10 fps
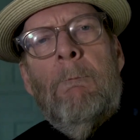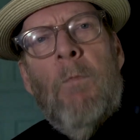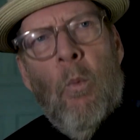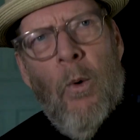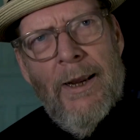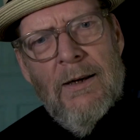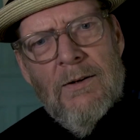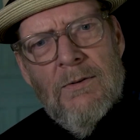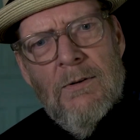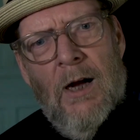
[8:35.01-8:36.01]
But
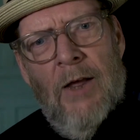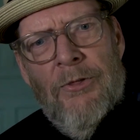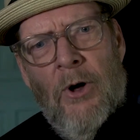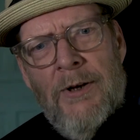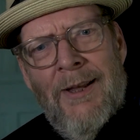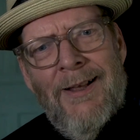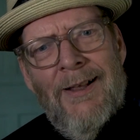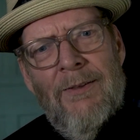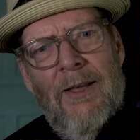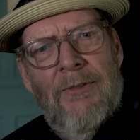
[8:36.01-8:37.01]
wait, I thought,
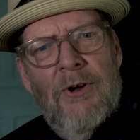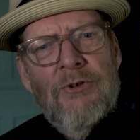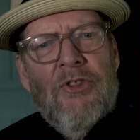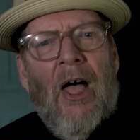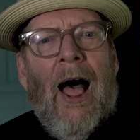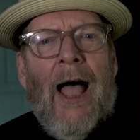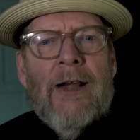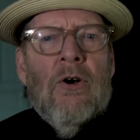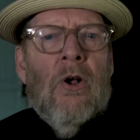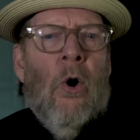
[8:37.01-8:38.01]
there's the
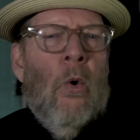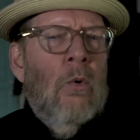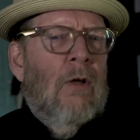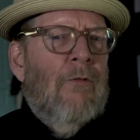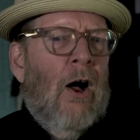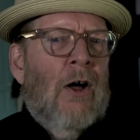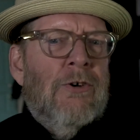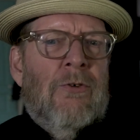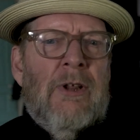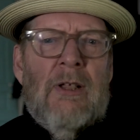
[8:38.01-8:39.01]
higher goal of
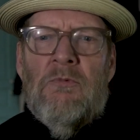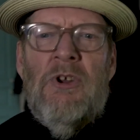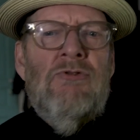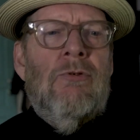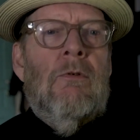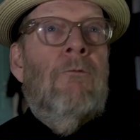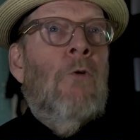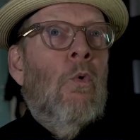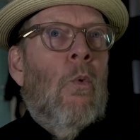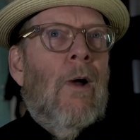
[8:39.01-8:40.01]
honoring regional
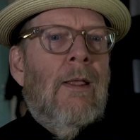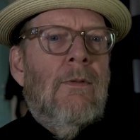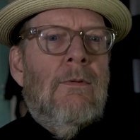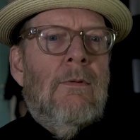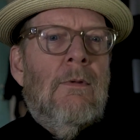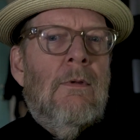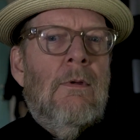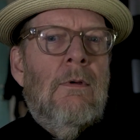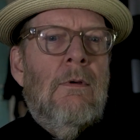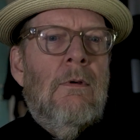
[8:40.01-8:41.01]
folkways.
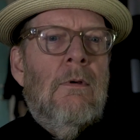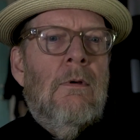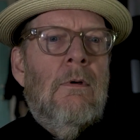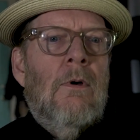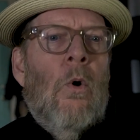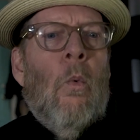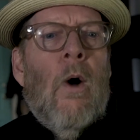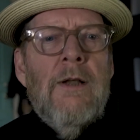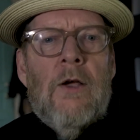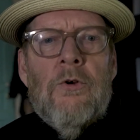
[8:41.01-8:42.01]

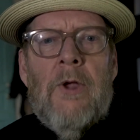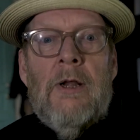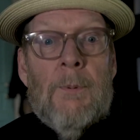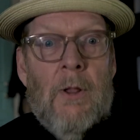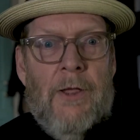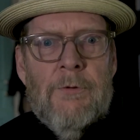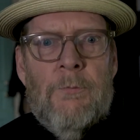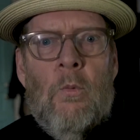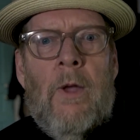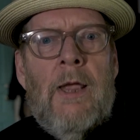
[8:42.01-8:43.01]
Why not create a
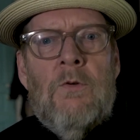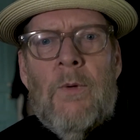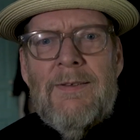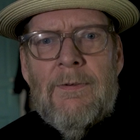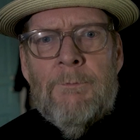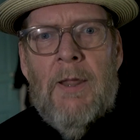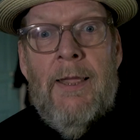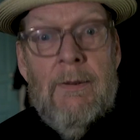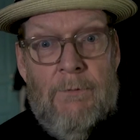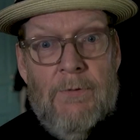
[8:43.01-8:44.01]
plausible way to
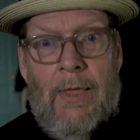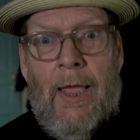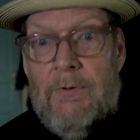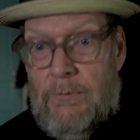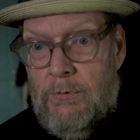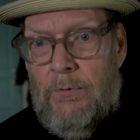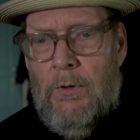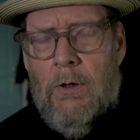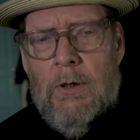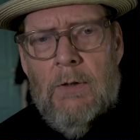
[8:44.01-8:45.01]
explain this accent to
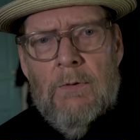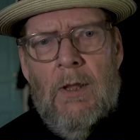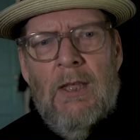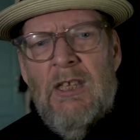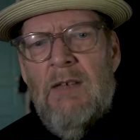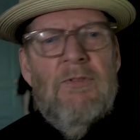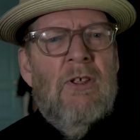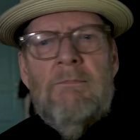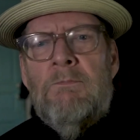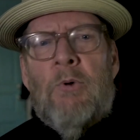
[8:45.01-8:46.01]
the audience? Give
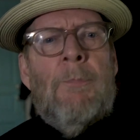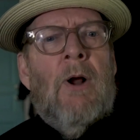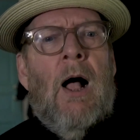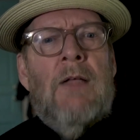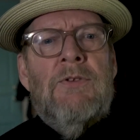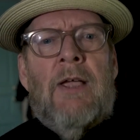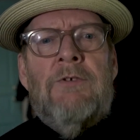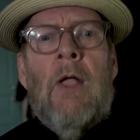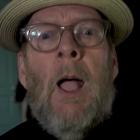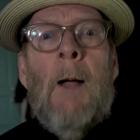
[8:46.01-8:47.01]
them proper
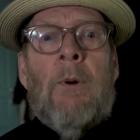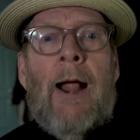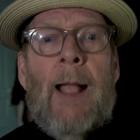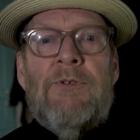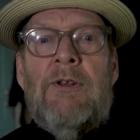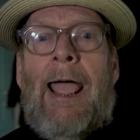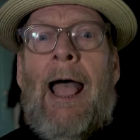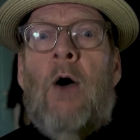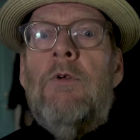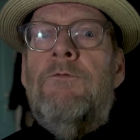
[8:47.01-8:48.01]
context. Perhaps an
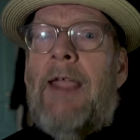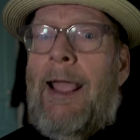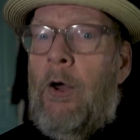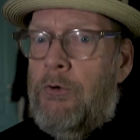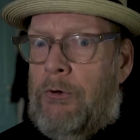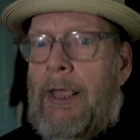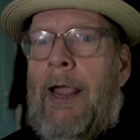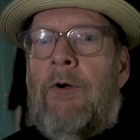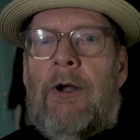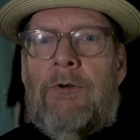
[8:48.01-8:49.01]
out-of-towner
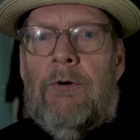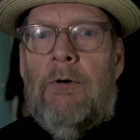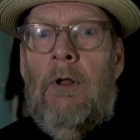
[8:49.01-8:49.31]
character